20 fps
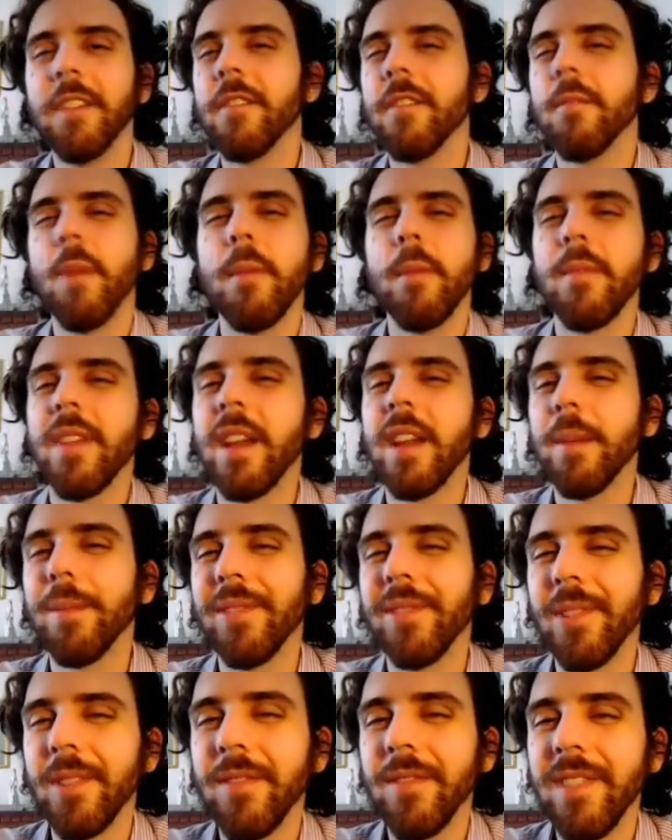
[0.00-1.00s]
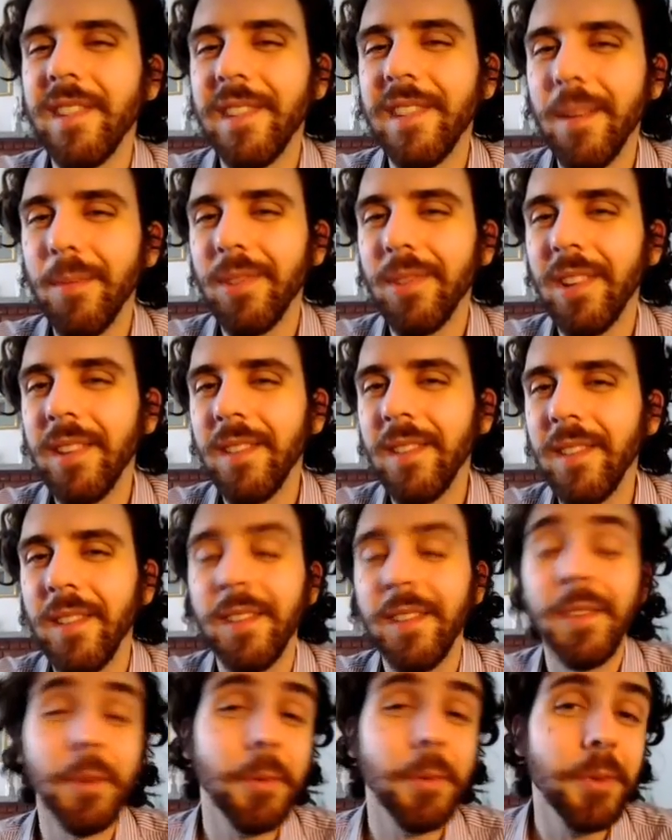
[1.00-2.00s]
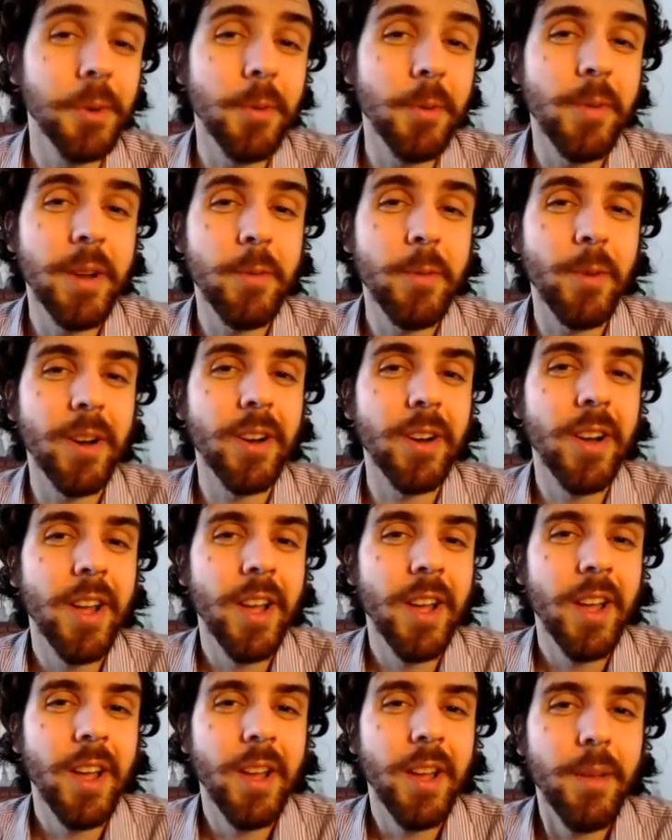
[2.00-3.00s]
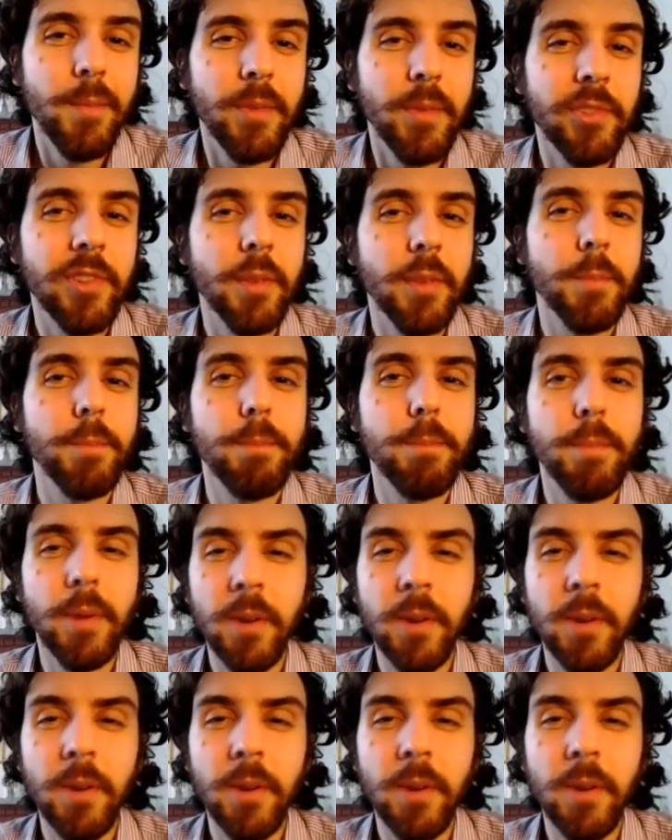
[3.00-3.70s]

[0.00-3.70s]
Now, if you remember that episode of The Simpsons, it's an older one where Mr.